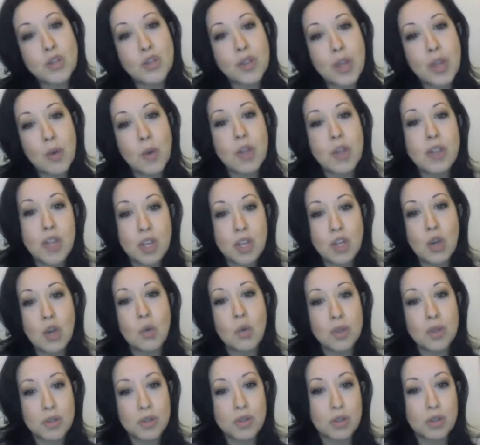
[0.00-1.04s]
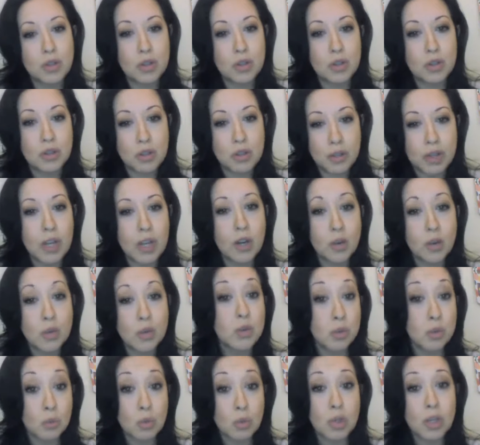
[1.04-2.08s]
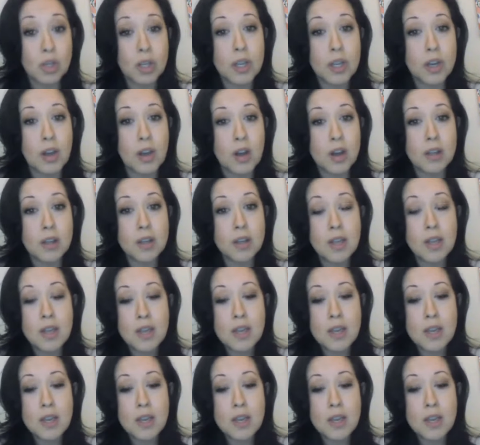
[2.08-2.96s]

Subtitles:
So that way they know what their kiddos are working on.